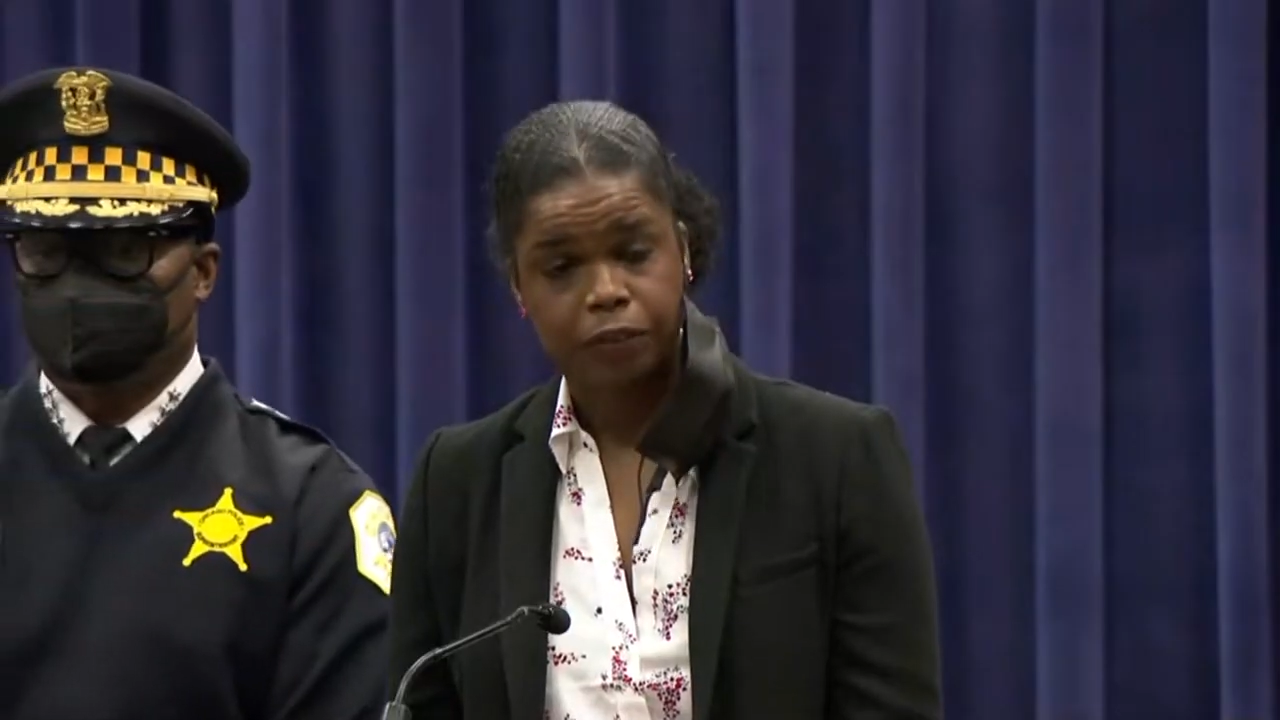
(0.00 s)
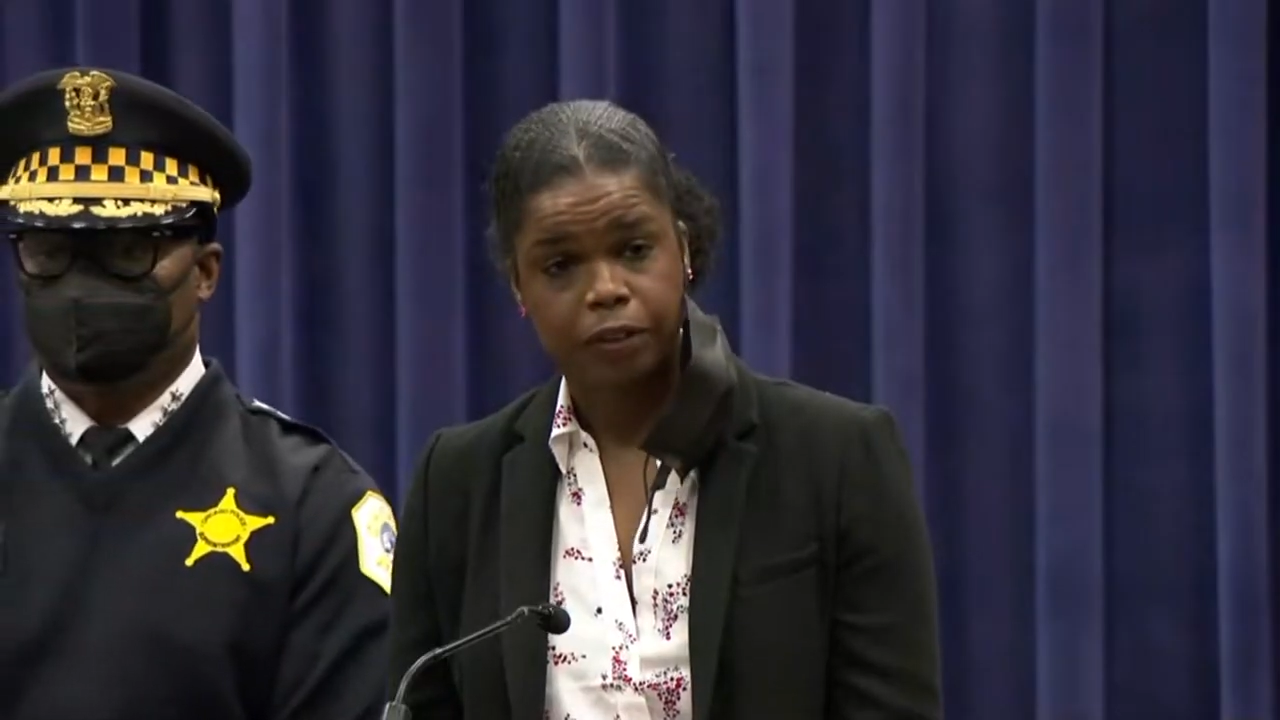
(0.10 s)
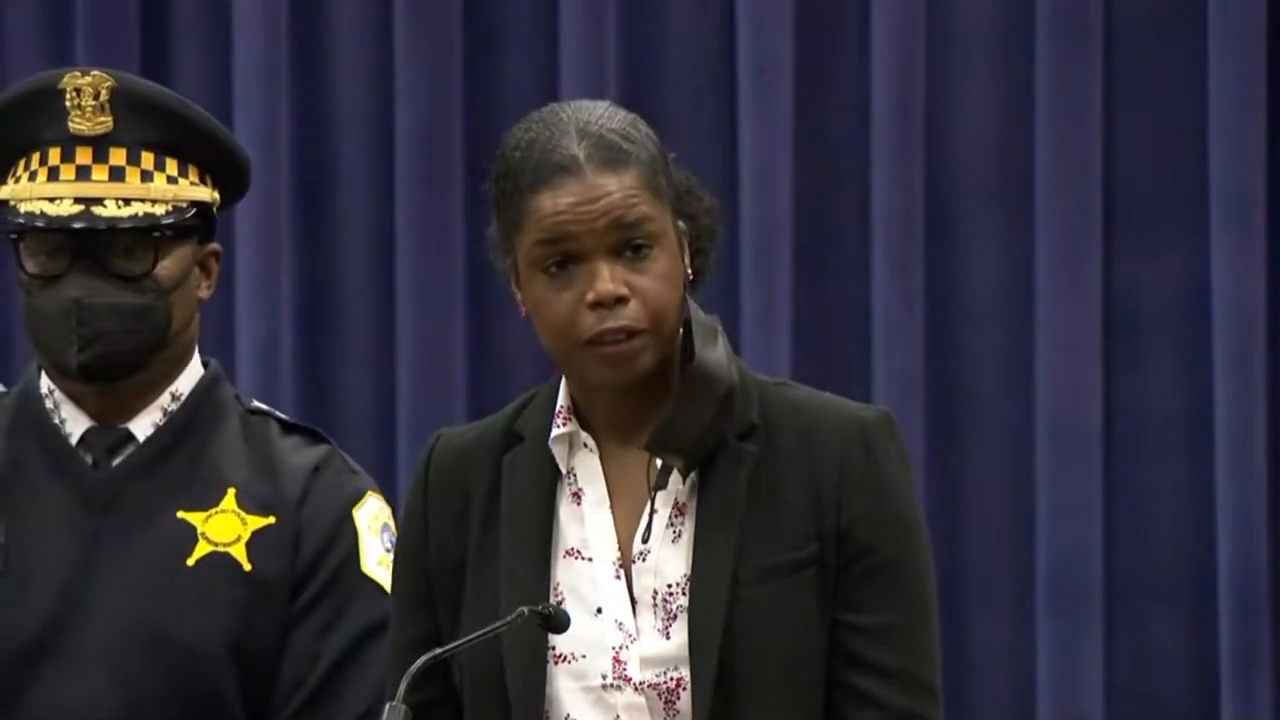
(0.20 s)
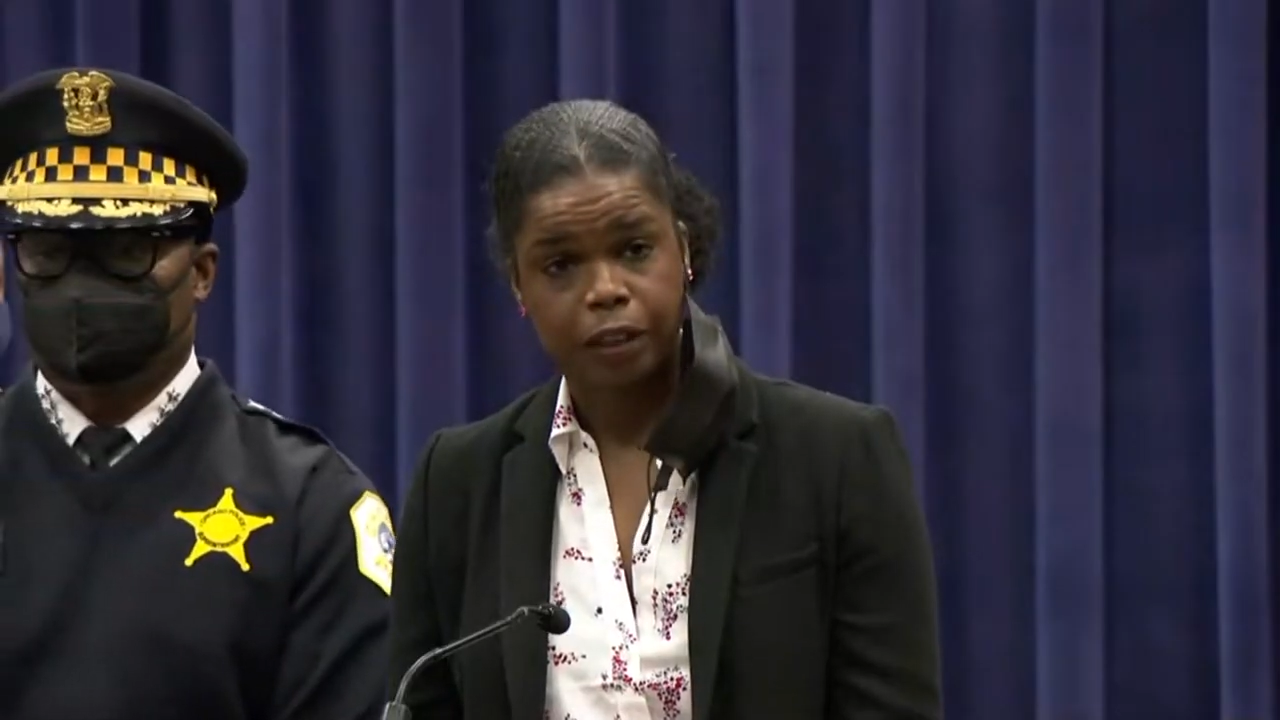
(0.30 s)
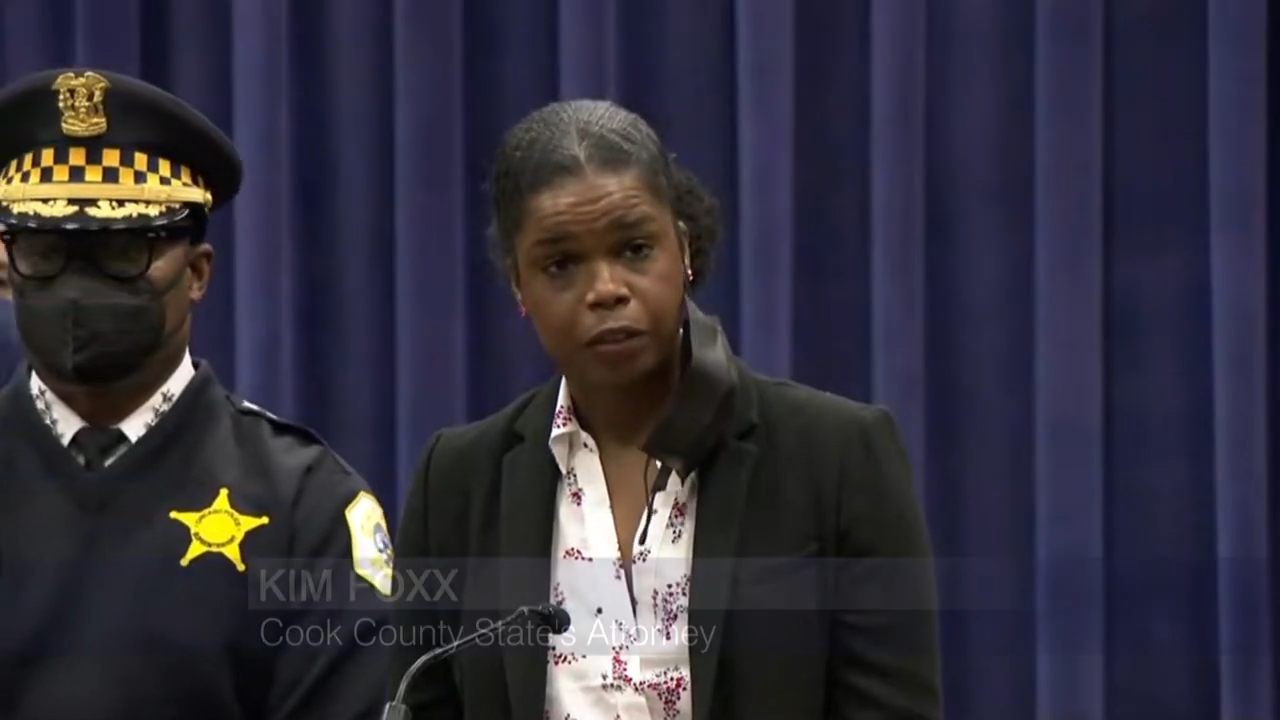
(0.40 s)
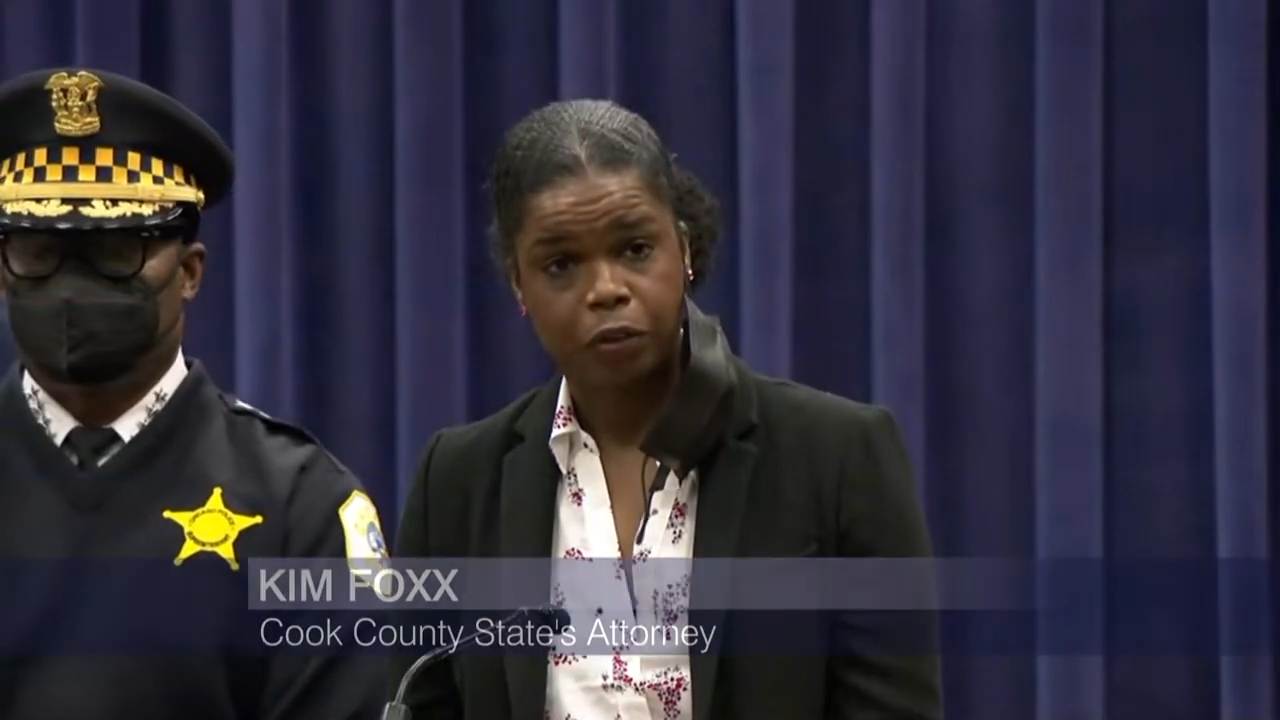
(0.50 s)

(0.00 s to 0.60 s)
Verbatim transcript: seen